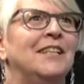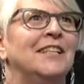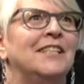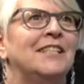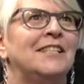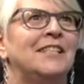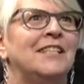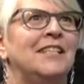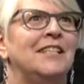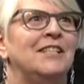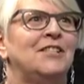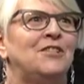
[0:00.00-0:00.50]

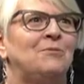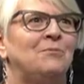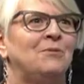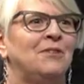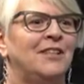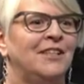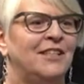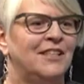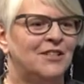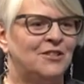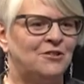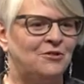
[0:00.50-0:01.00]
it's it's
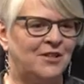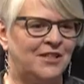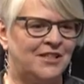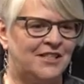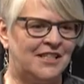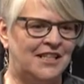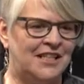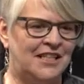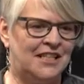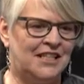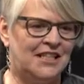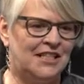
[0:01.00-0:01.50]
really
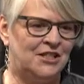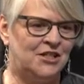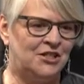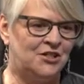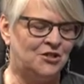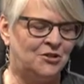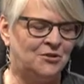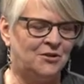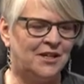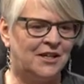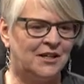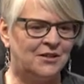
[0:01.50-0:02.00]
interesting. In
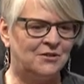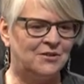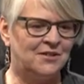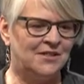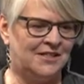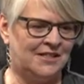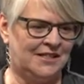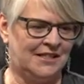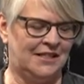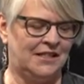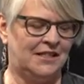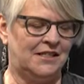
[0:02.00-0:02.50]

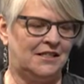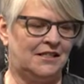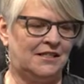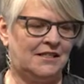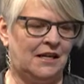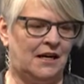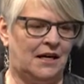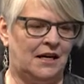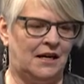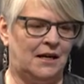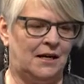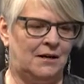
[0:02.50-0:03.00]
2006,
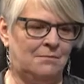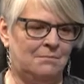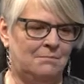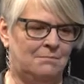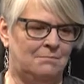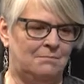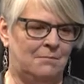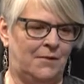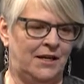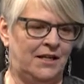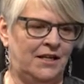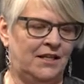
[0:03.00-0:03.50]
um,
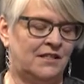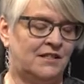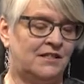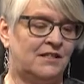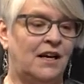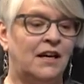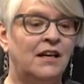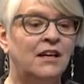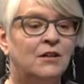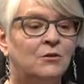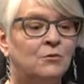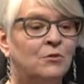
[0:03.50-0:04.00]
my kids.
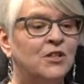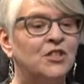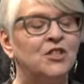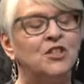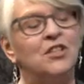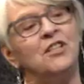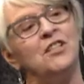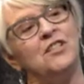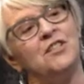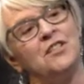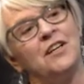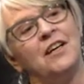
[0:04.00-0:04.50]
I
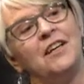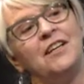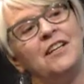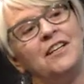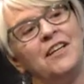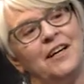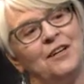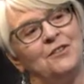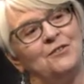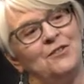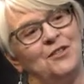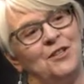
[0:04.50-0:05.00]
originally studied
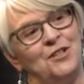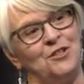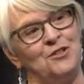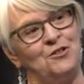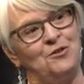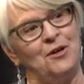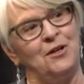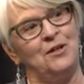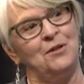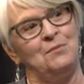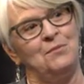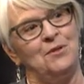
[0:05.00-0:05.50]
counseling and
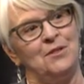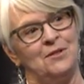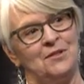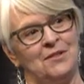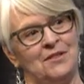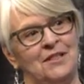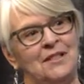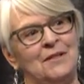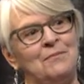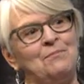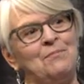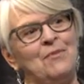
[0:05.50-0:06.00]
drug
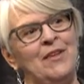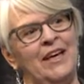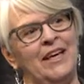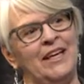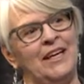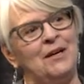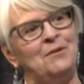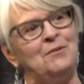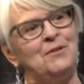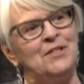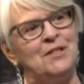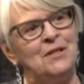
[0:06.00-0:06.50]
abuse, and
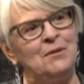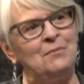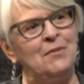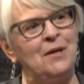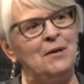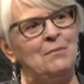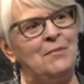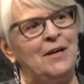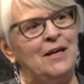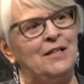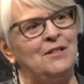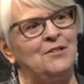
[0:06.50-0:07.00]
I was in my
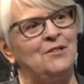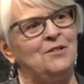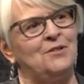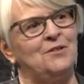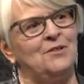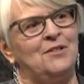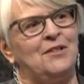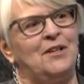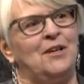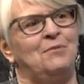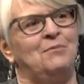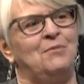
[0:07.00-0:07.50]

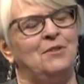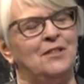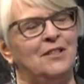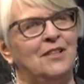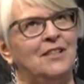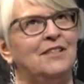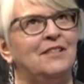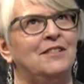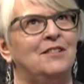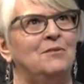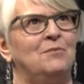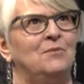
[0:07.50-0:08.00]
master's, and I
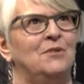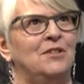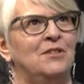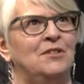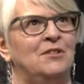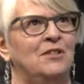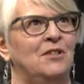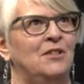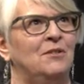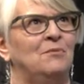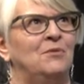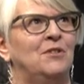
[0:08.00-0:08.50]
realized it
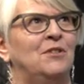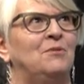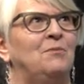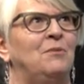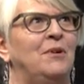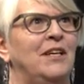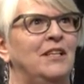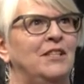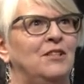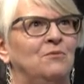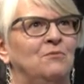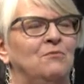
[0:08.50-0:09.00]
was it was
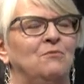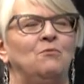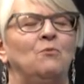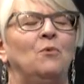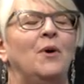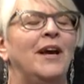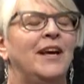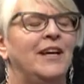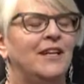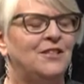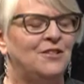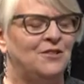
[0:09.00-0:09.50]
way
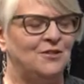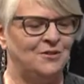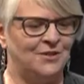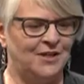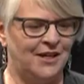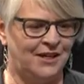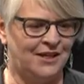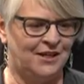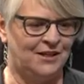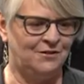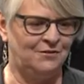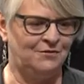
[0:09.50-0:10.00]
way too
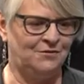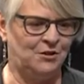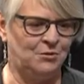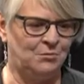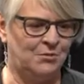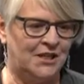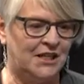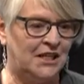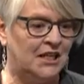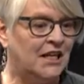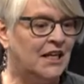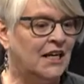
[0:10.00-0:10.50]
negative for
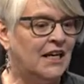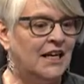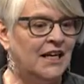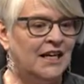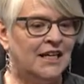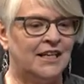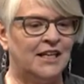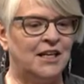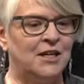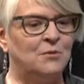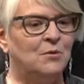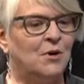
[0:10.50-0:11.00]
me,
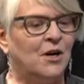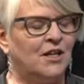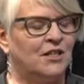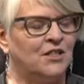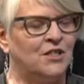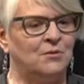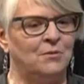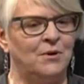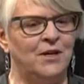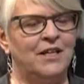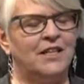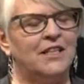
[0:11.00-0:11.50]
and I walked
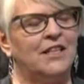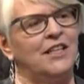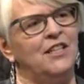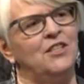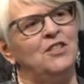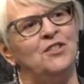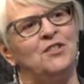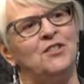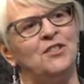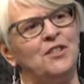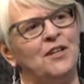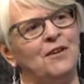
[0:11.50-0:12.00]
away, and I
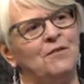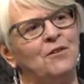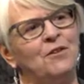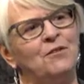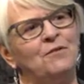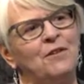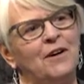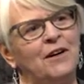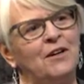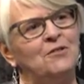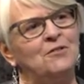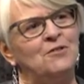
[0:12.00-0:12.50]
just never
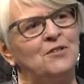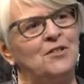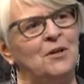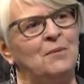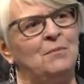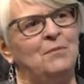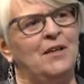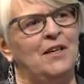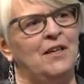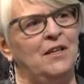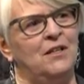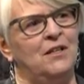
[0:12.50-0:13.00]
found something